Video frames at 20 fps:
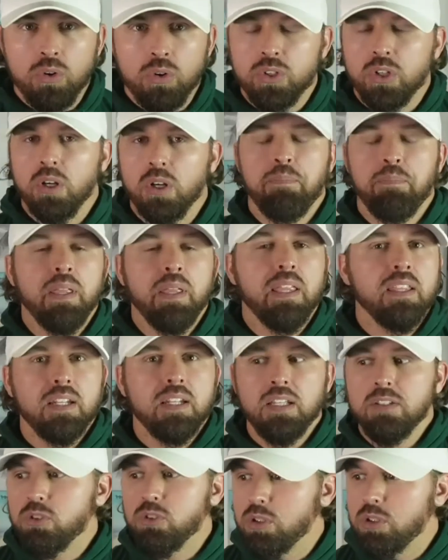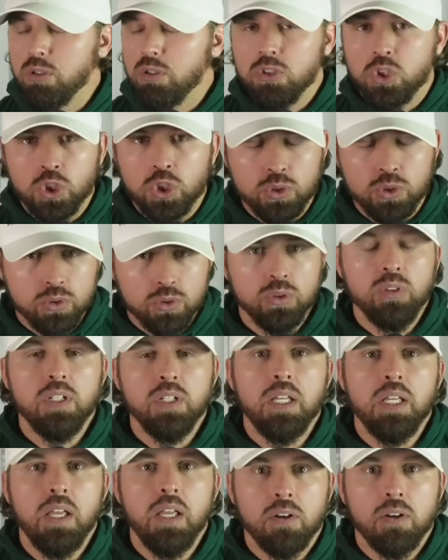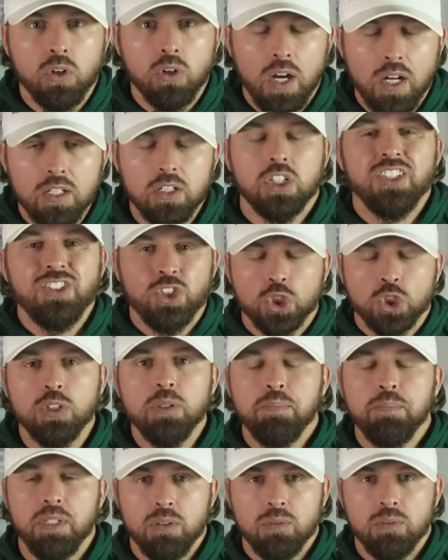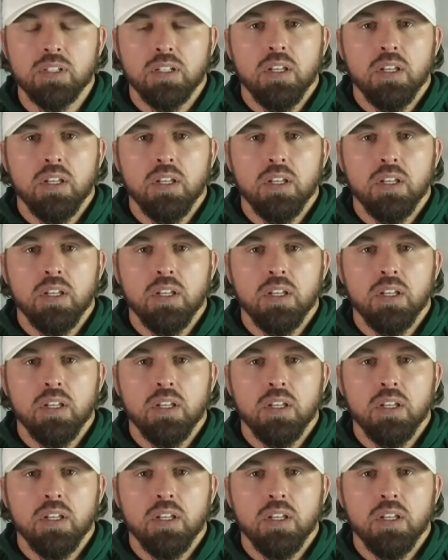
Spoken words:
your ability to truly contribute.